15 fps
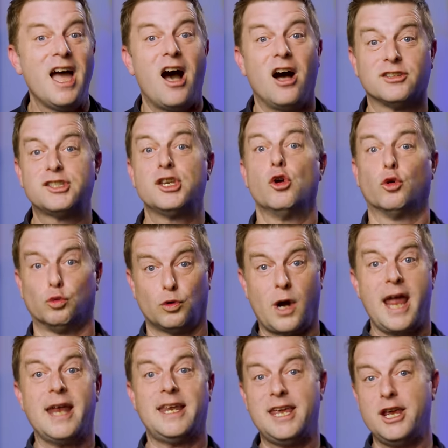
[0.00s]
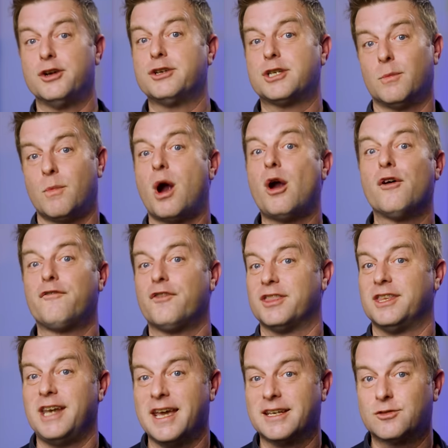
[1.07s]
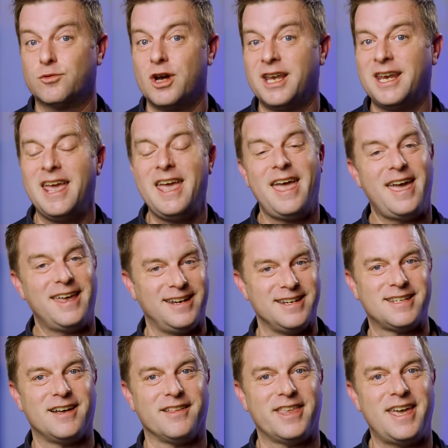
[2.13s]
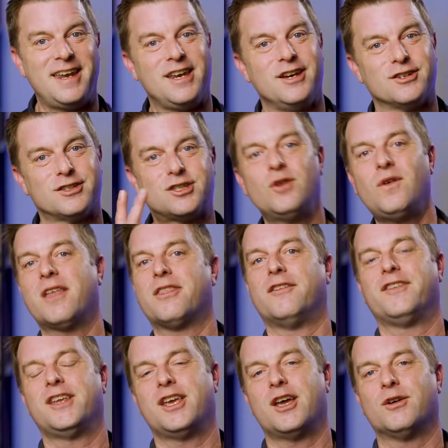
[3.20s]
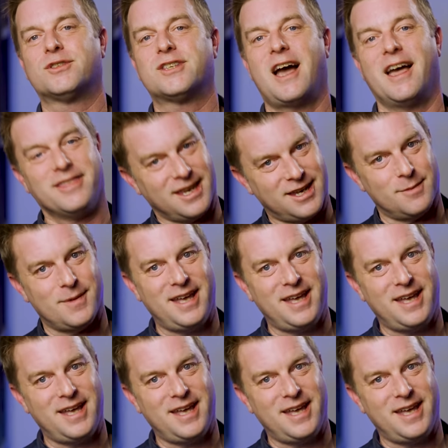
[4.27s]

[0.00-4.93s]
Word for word: I'll see you right here tomorrow for the next one. And until then, here's two other videos I think you